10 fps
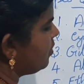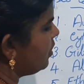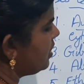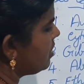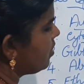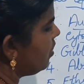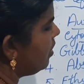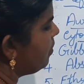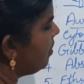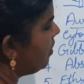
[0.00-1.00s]
What is
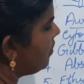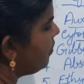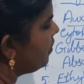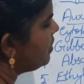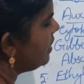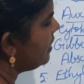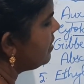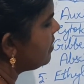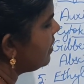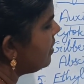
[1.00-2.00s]
called
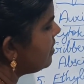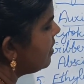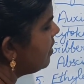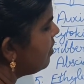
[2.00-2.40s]
morphogenesis?